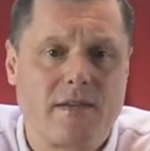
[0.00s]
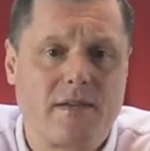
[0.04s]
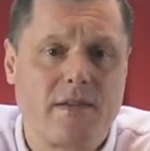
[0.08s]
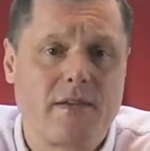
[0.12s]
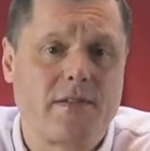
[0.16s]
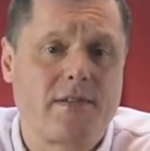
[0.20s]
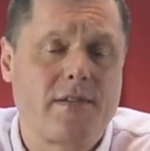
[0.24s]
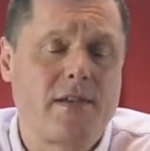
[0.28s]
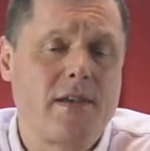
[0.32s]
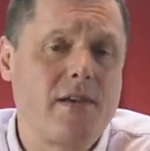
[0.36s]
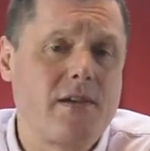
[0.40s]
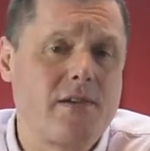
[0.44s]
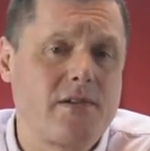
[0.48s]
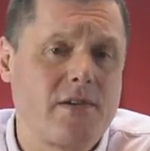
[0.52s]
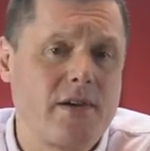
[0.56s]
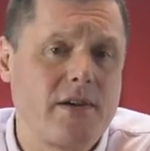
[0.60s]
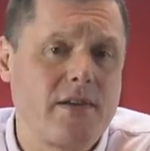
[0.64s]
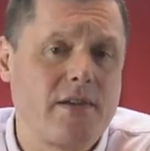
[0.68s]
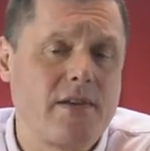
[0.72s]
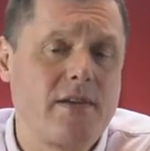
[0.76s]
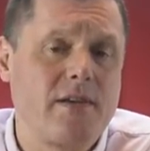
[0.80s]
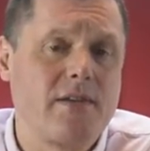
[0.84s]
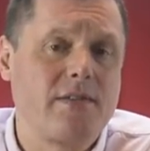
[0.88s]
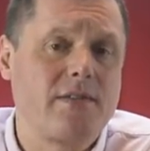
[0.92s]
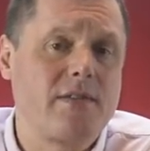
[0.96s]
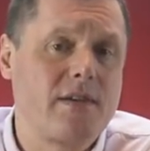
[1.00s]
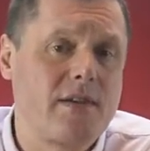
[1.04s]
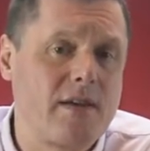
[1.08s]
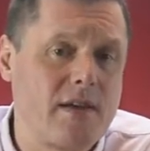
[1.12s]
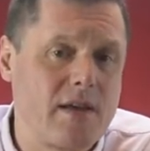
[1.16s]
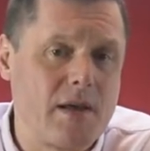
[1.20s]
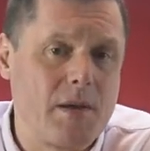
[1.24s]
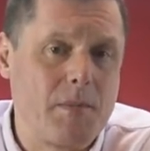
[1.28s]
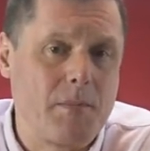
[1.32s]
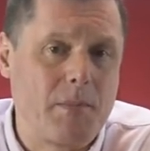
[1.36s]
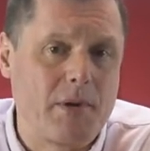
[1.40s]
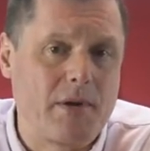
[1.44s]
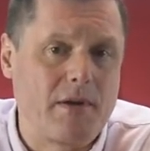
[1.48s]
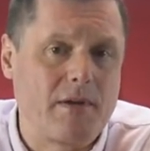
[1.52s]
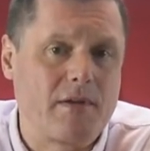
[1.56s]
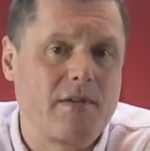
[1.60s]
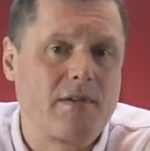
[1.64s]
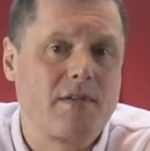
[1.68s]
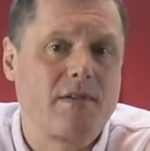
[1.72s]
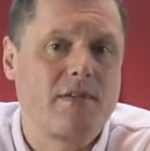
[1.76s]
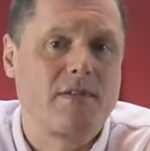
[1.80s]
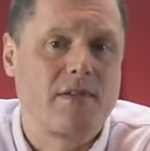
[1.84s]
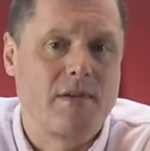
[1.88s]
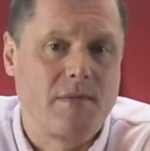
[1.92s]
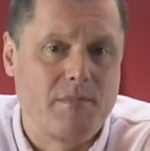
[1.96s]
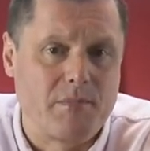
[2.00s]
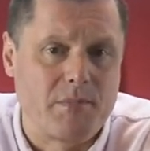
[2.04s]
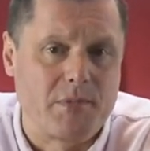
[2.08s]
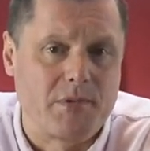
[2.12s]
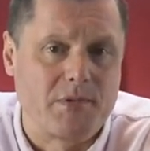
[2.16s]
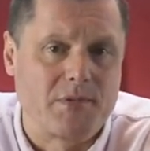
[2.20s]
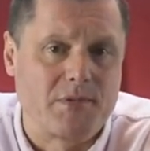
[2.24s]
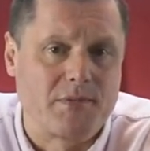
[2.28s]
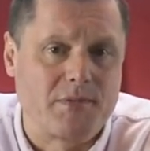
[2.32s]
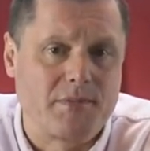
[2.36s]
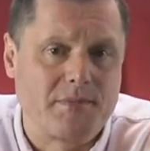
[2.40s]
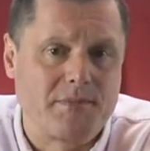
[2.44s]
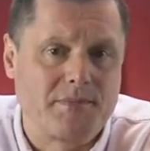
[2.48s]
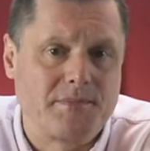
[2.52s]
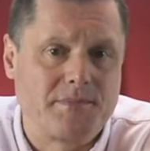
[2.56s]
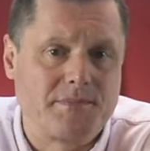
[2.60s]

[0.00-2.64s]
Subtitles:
The secret is to keep it simple.